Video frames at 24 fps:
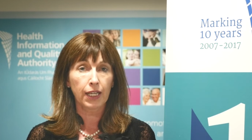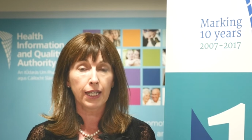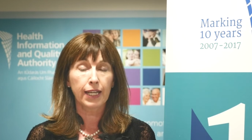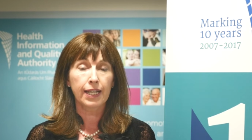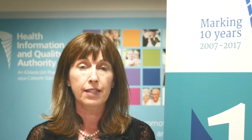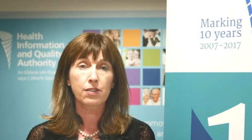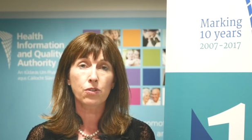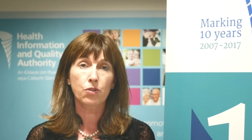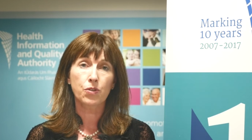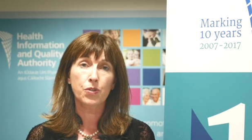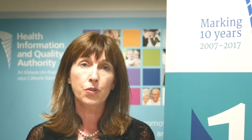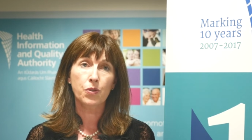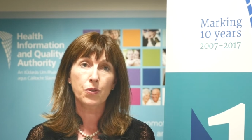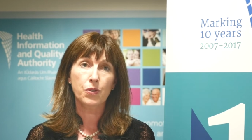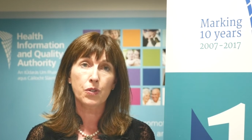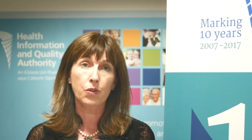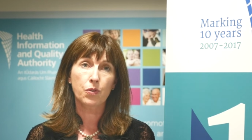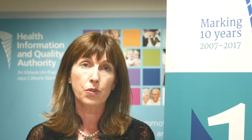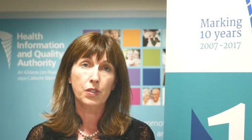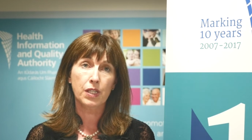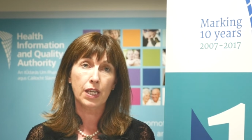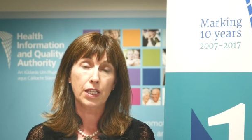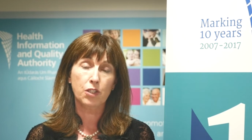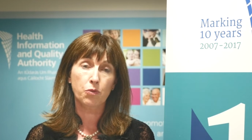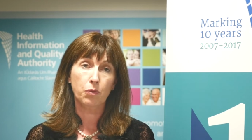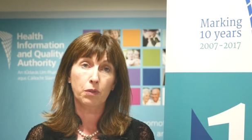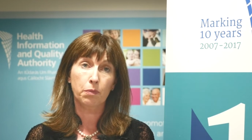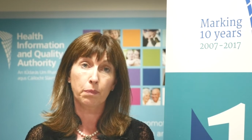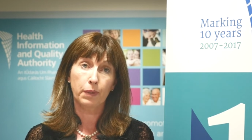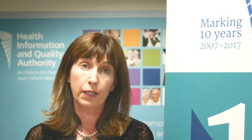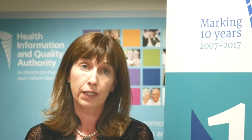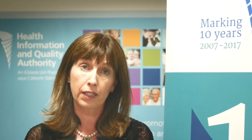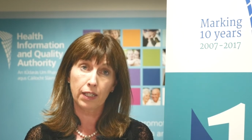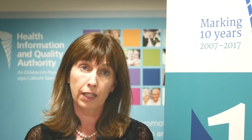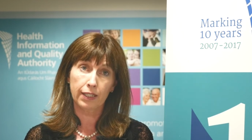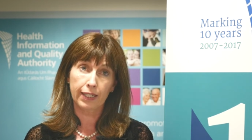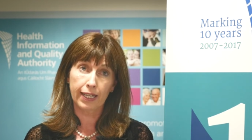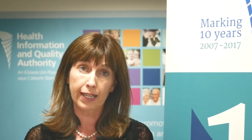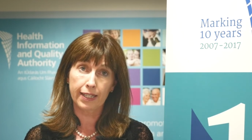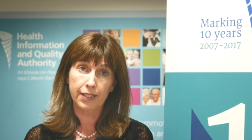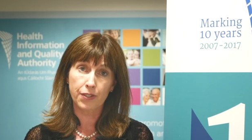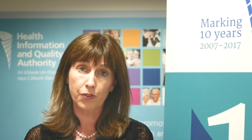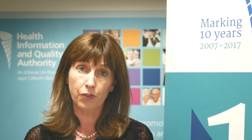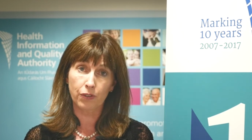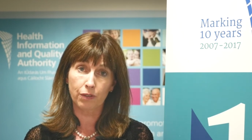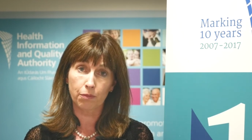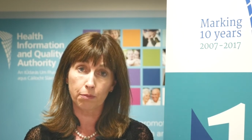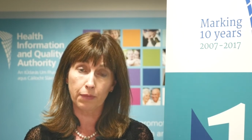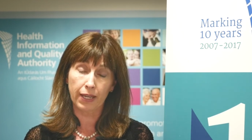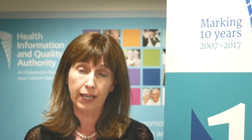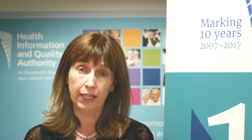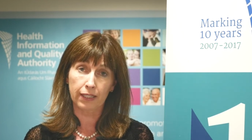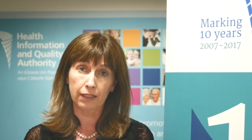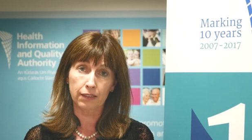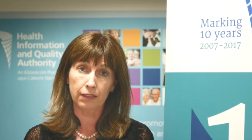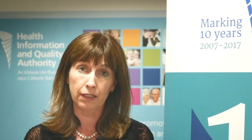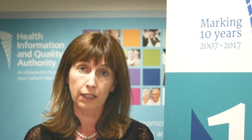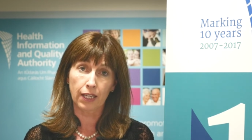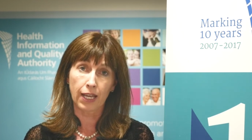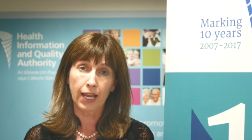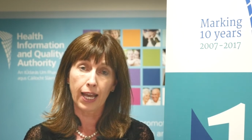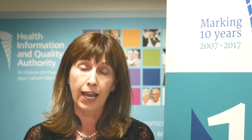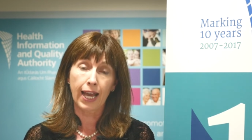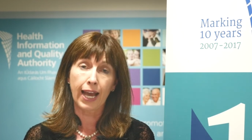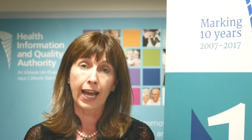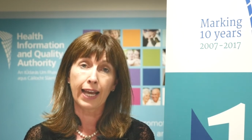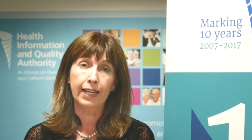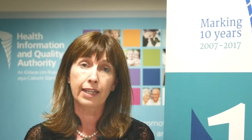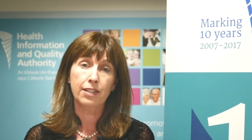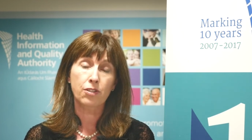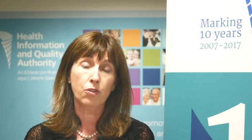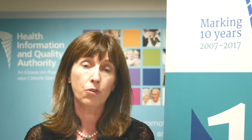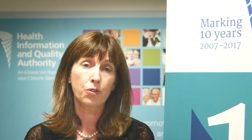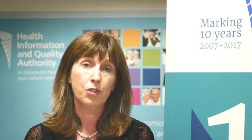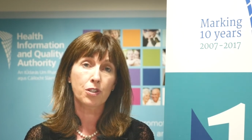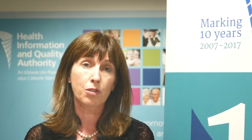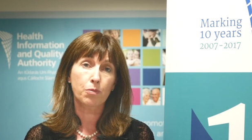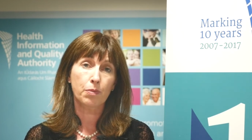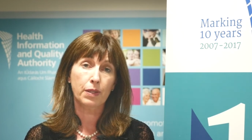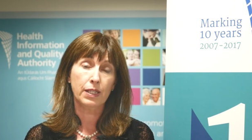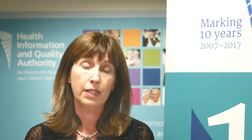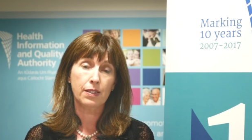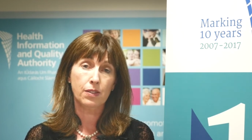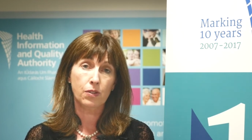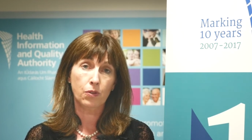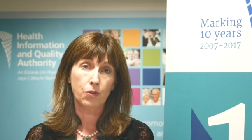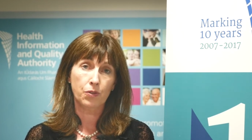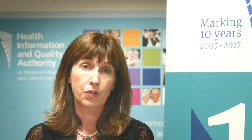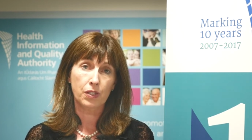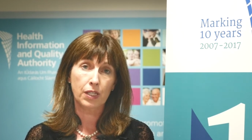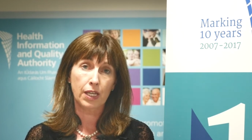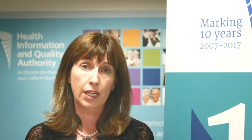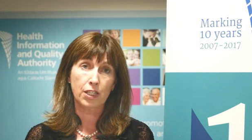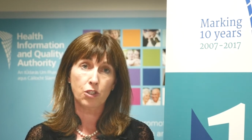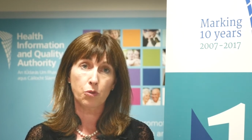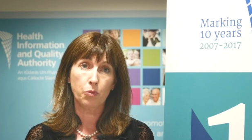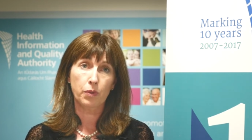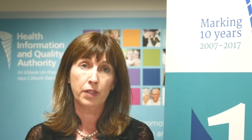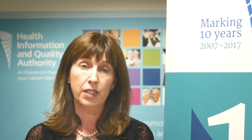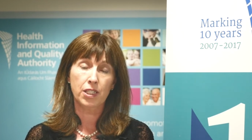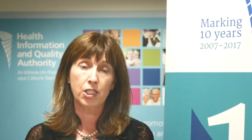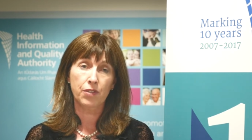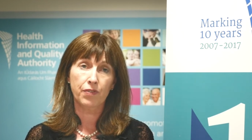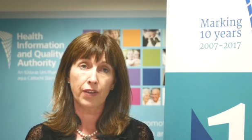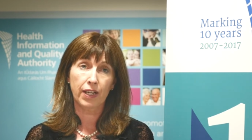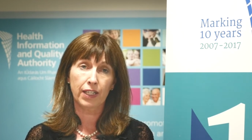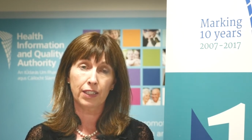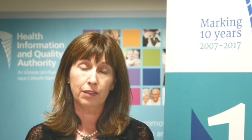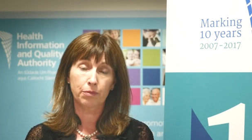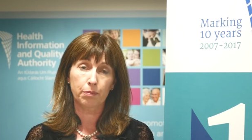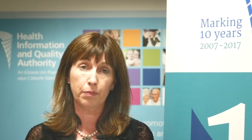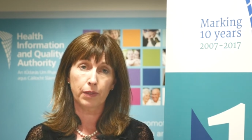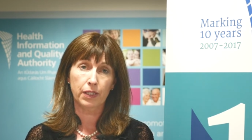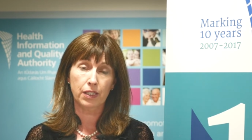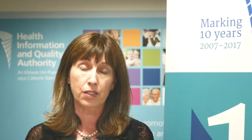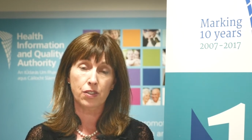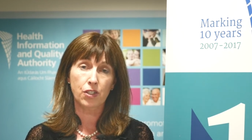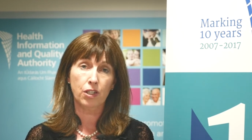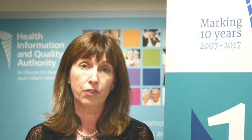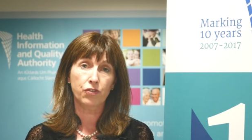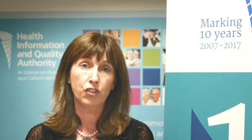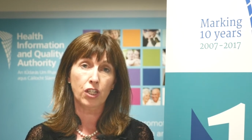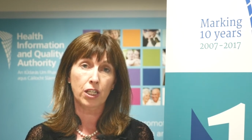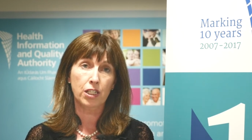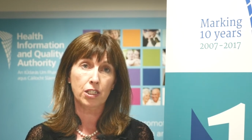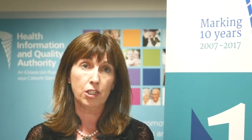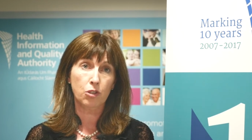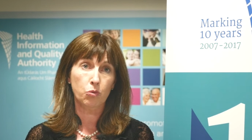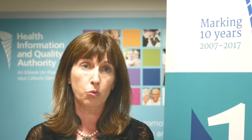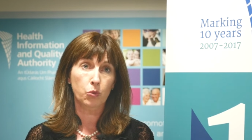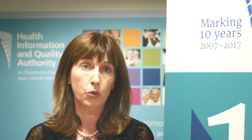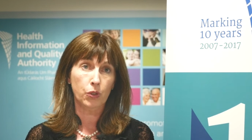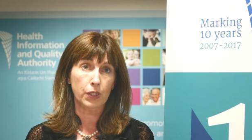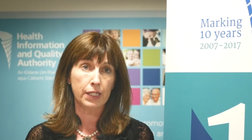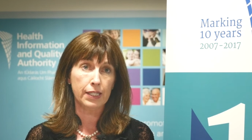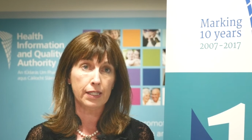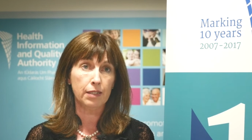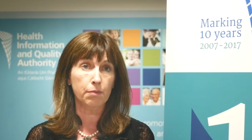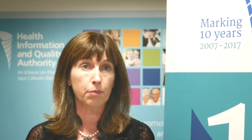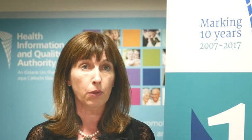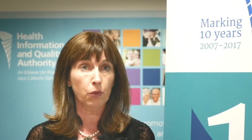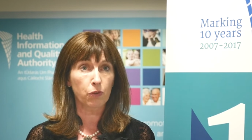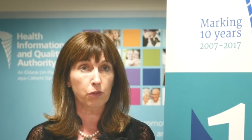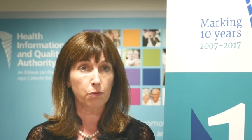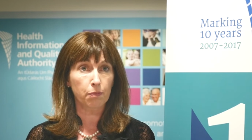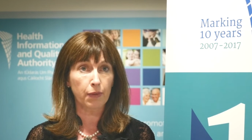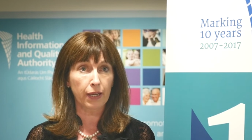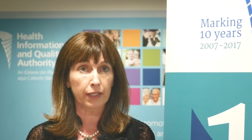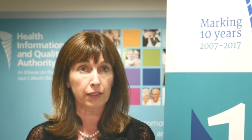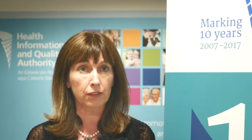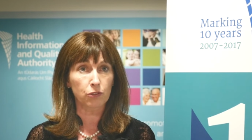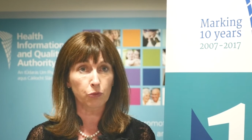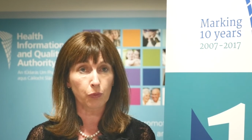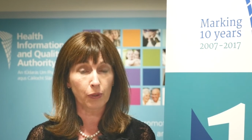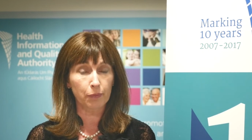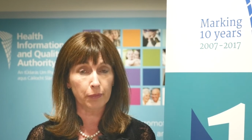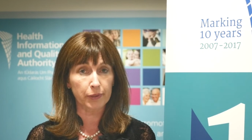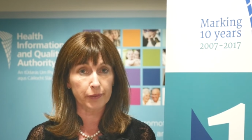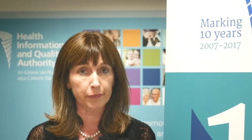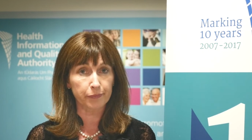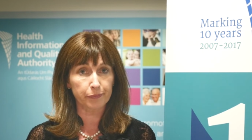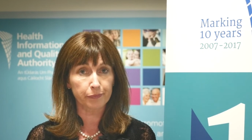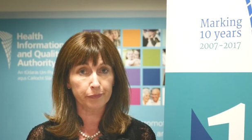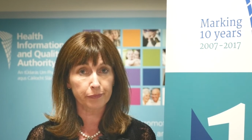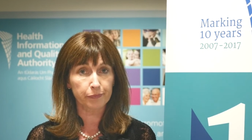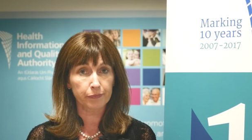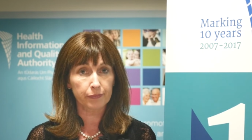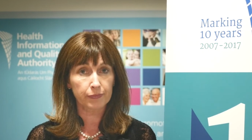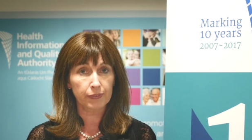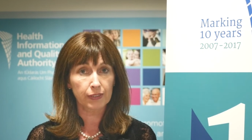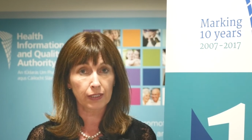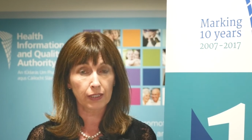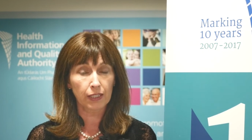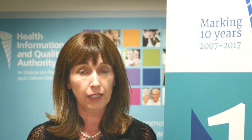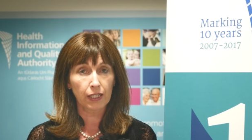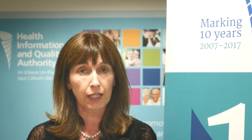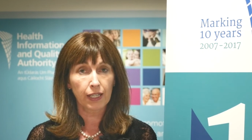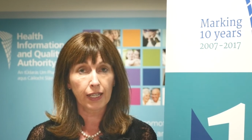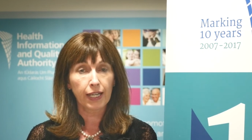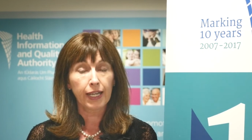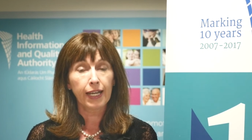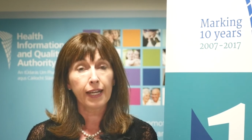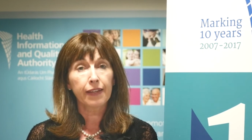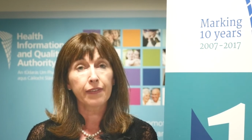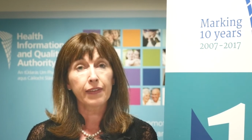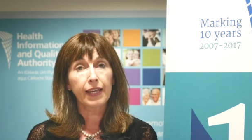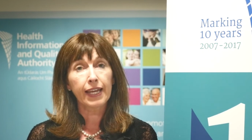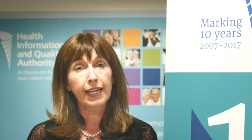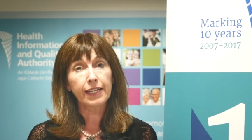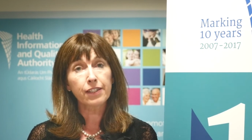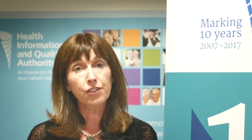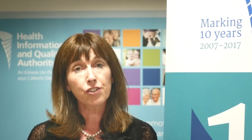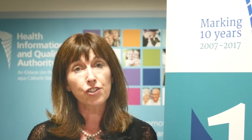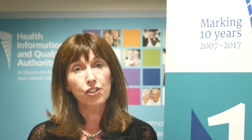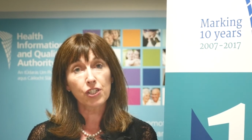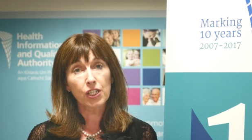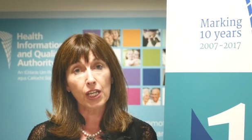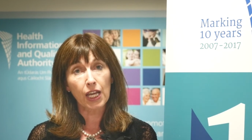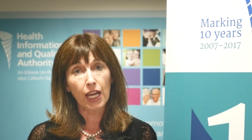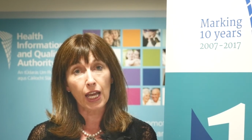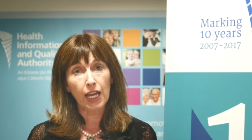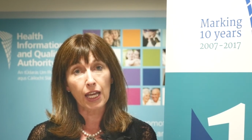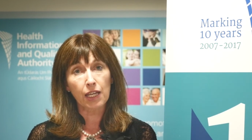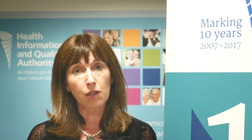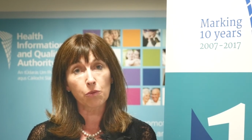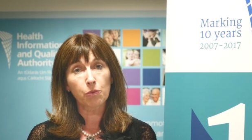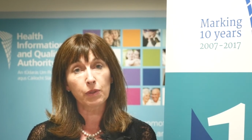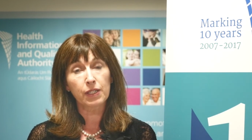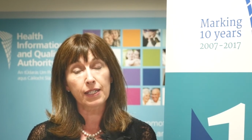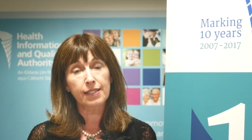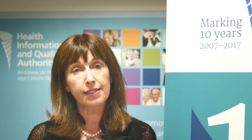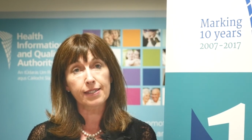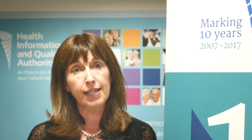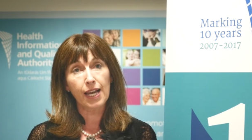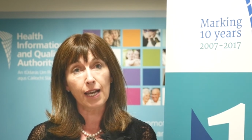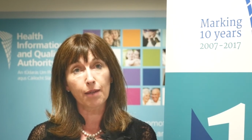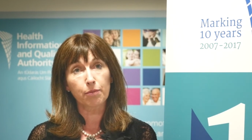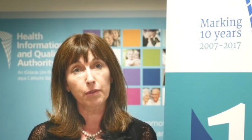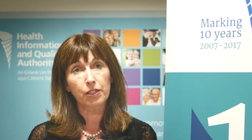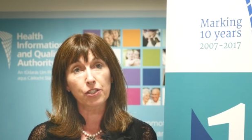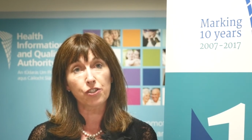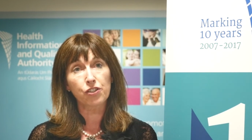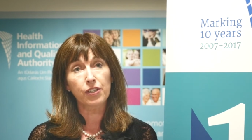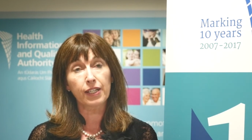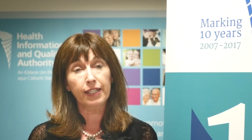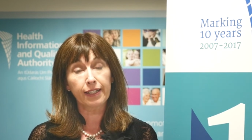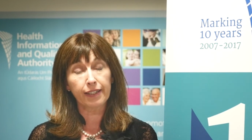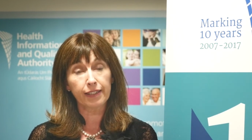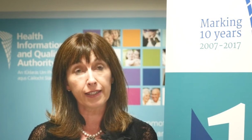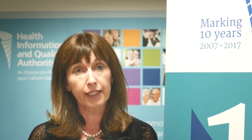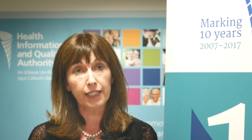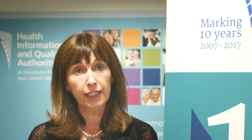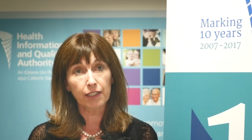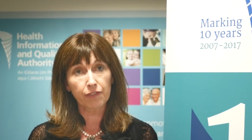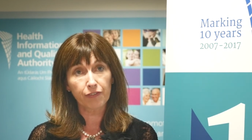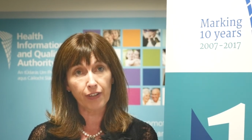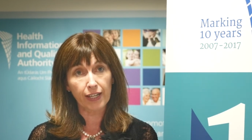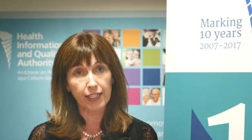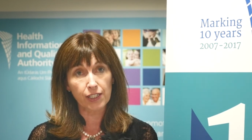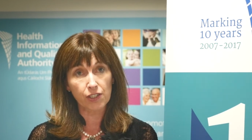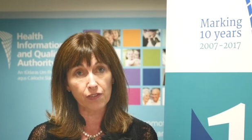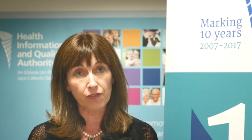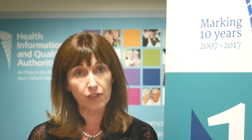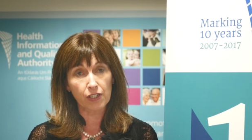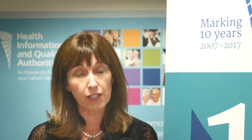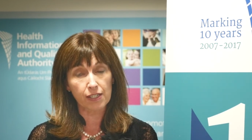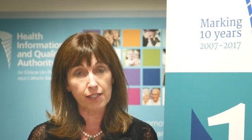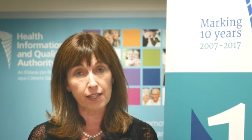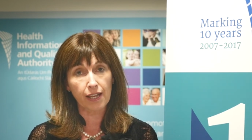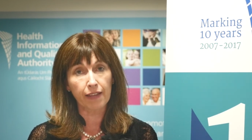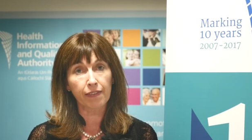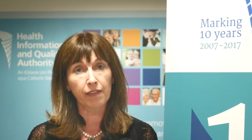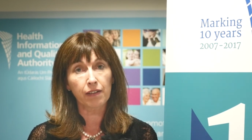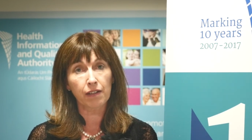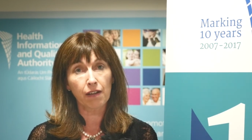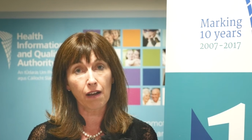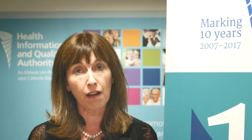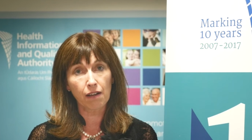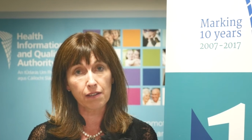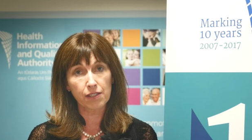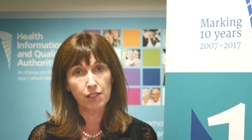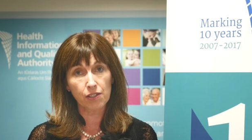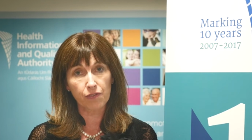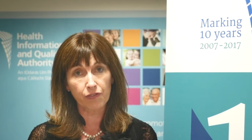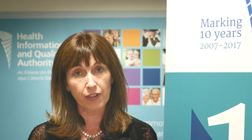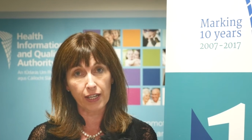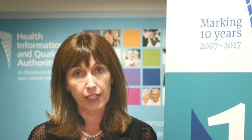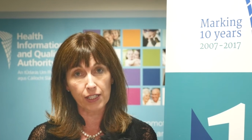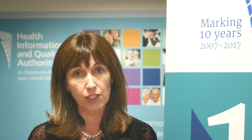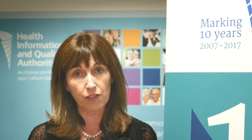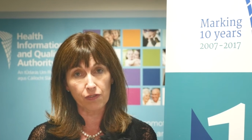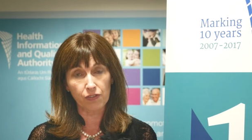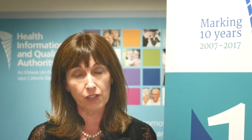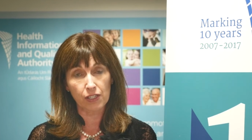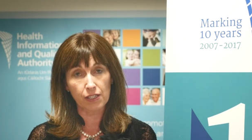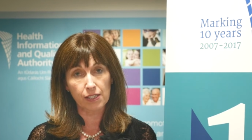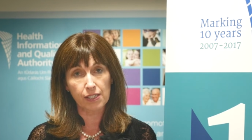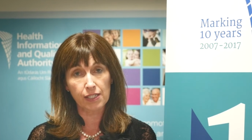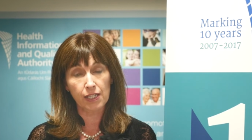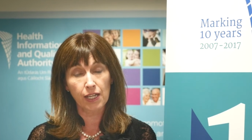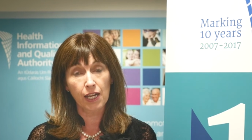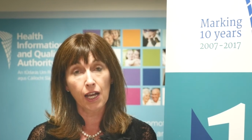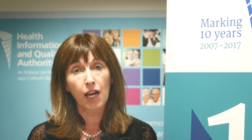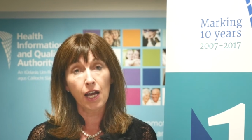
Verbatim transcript: it's also associated with penile cancer in men and has also been associated with the development of genital warts in both men and women. The HTA will establish the clinical effectiveness and the cost effectiveness